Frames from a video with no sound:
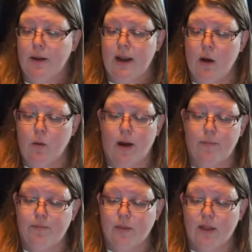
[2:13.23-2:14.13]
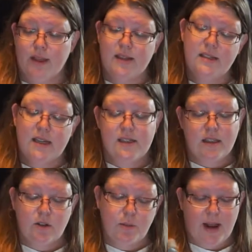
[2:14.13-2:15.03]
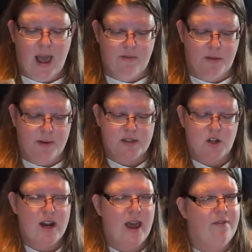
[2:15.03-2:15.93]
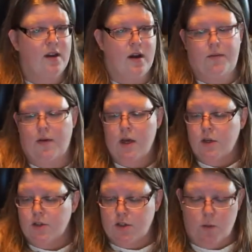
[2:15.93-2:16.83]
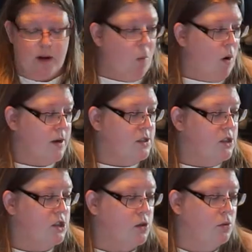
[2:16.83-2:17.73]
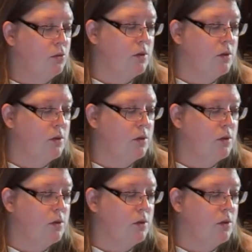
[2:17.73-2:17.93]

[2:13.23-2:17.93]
Now this is a little bit heavy, but it's not heavy enough. So what I wanted to do,